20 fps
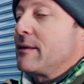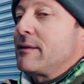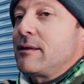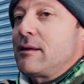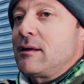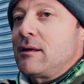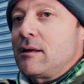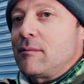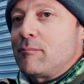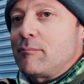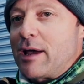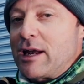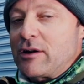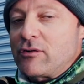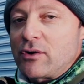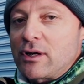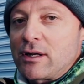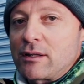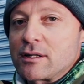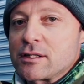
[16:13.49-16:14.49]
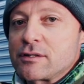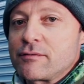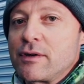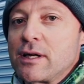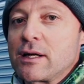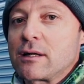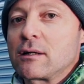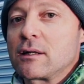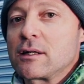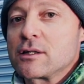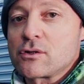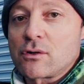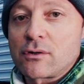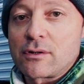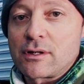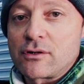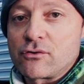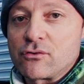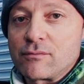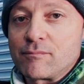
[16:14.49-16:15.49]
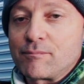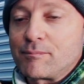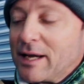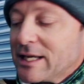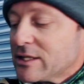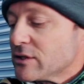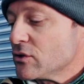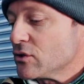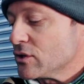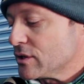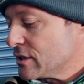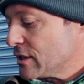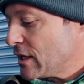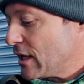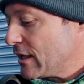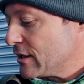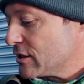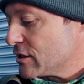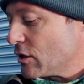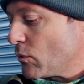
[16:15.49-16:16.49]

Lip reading: The battery in this vehicle is on the passenger side.